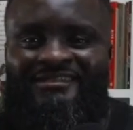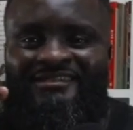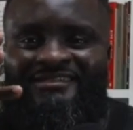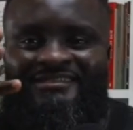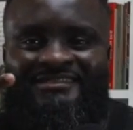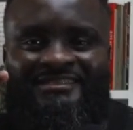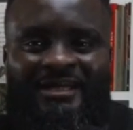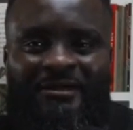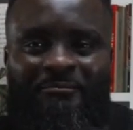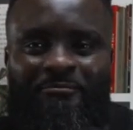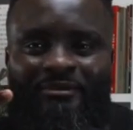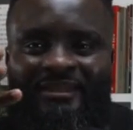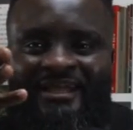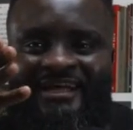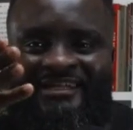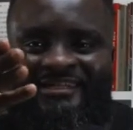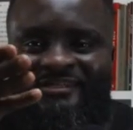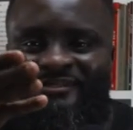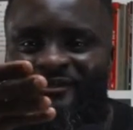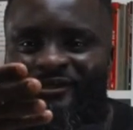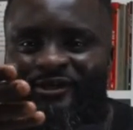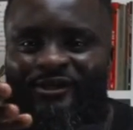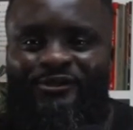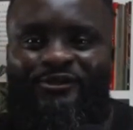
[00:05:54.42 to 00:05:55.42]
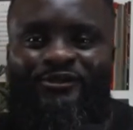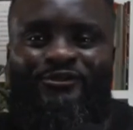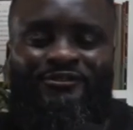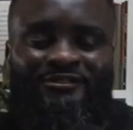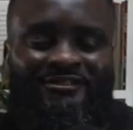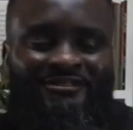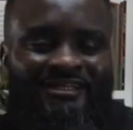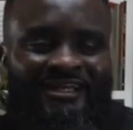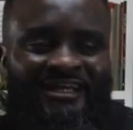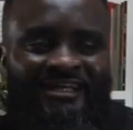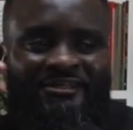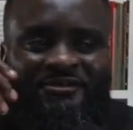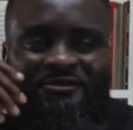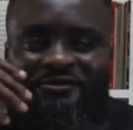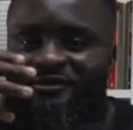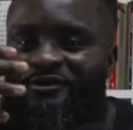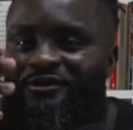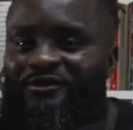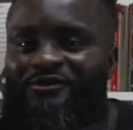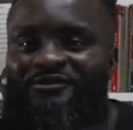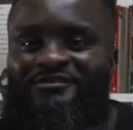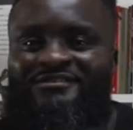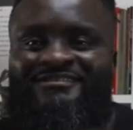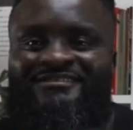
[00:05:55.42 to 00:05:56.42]
start planning your
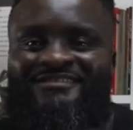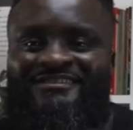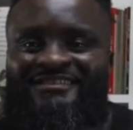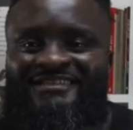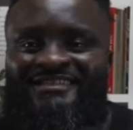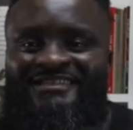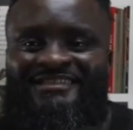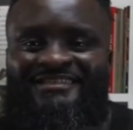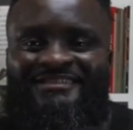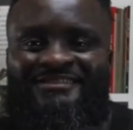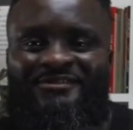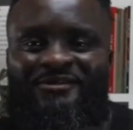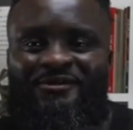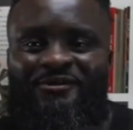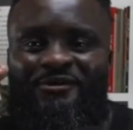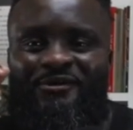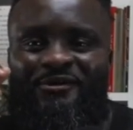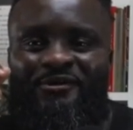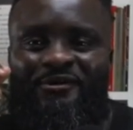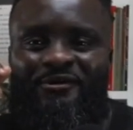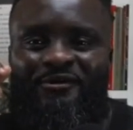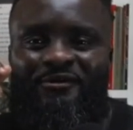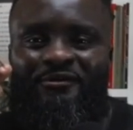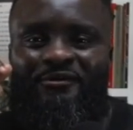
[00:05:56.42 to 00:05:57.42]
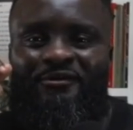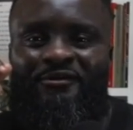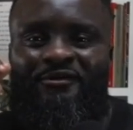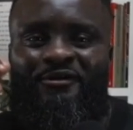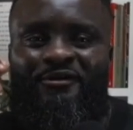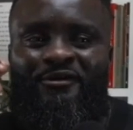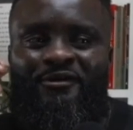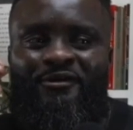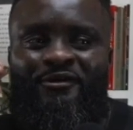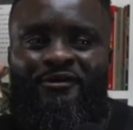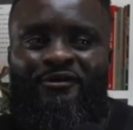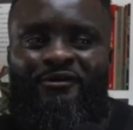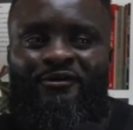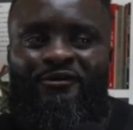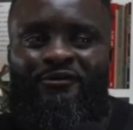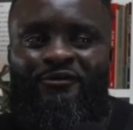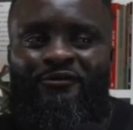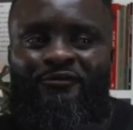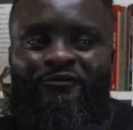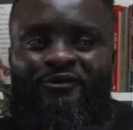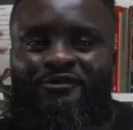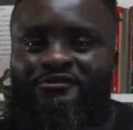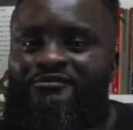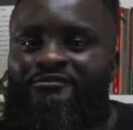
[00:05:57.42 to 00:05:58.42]
grocery list or
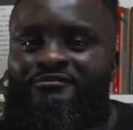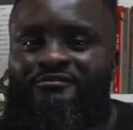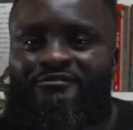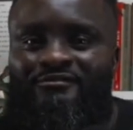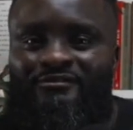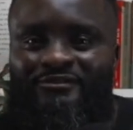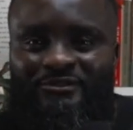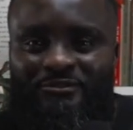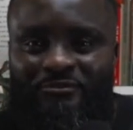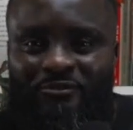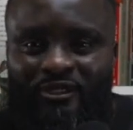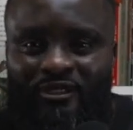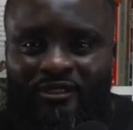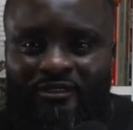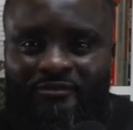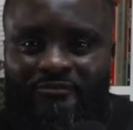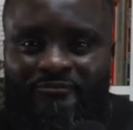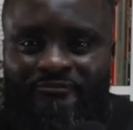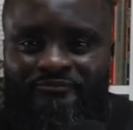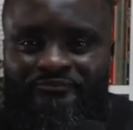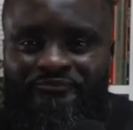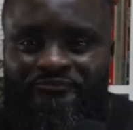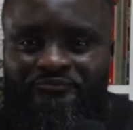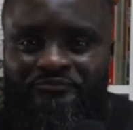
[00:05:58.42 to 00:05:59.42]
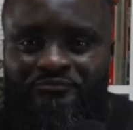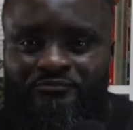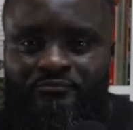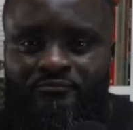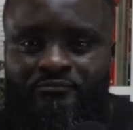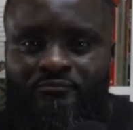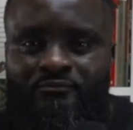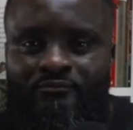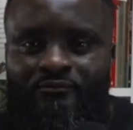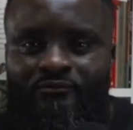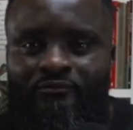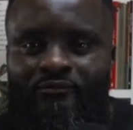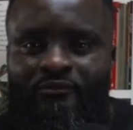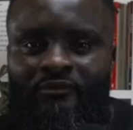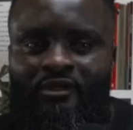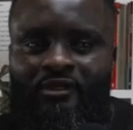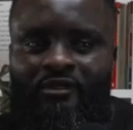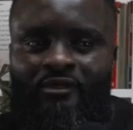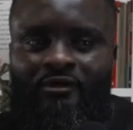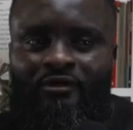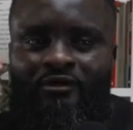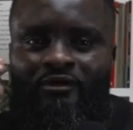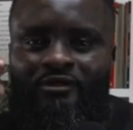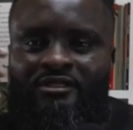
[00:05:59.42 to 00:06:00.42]
what to do tomorrow?
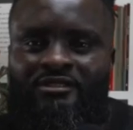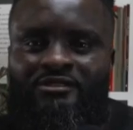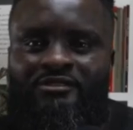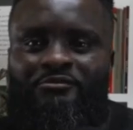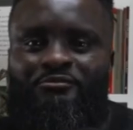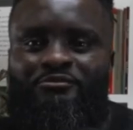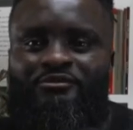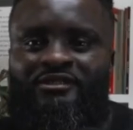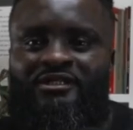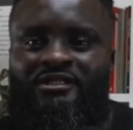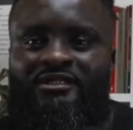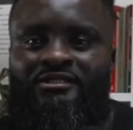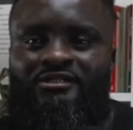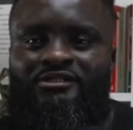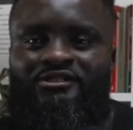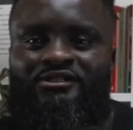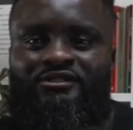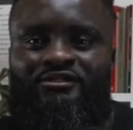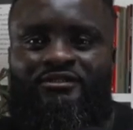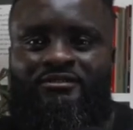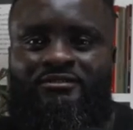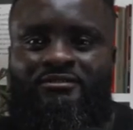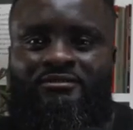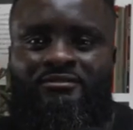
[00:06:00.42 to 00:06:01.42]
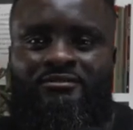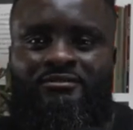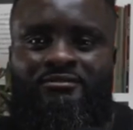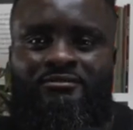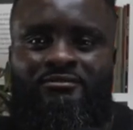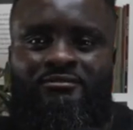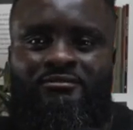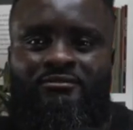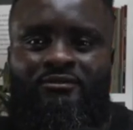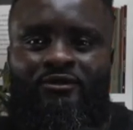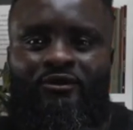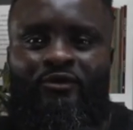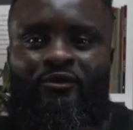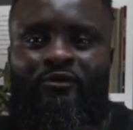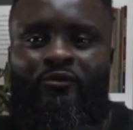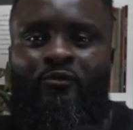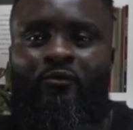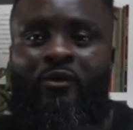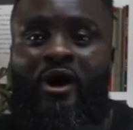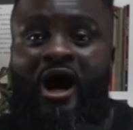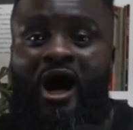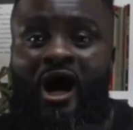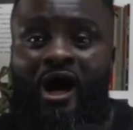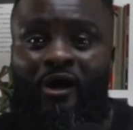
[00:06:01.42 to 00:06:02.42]
Or did your brain just go,
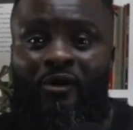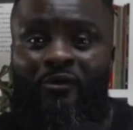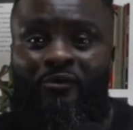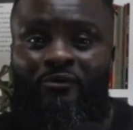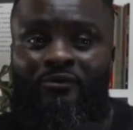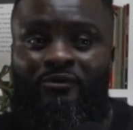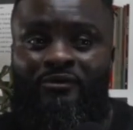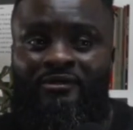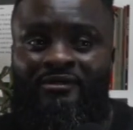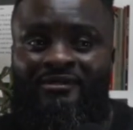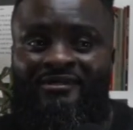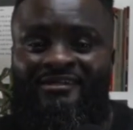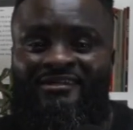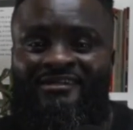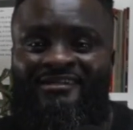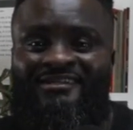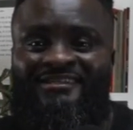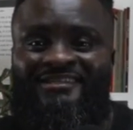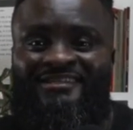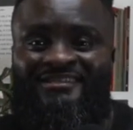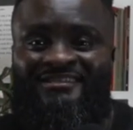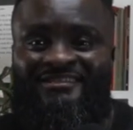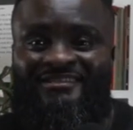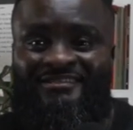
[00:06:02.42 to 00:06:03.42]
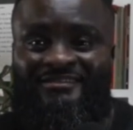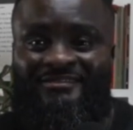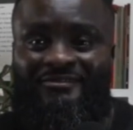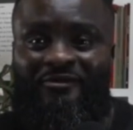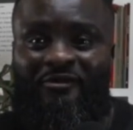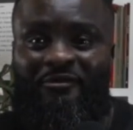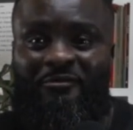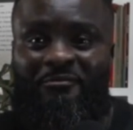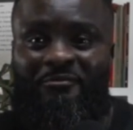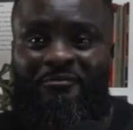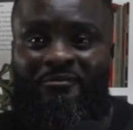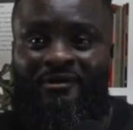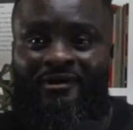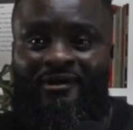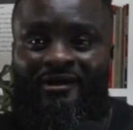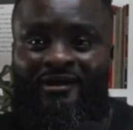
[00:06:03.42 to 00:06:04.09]
wow, this is dumb.